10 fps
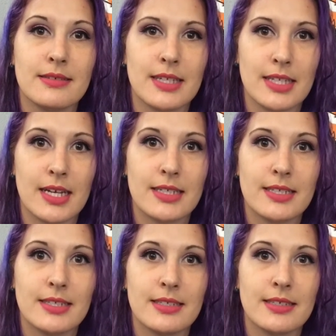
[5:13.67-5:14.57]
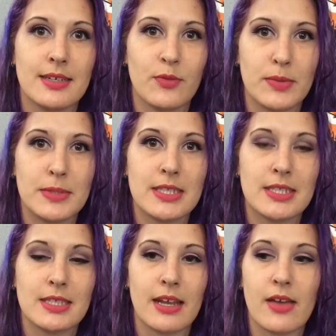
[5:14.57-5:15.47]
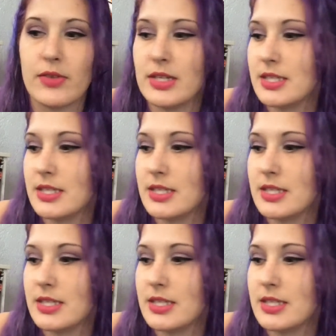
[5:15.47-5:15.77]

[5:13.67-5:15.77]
A lot of lipsticks. I have an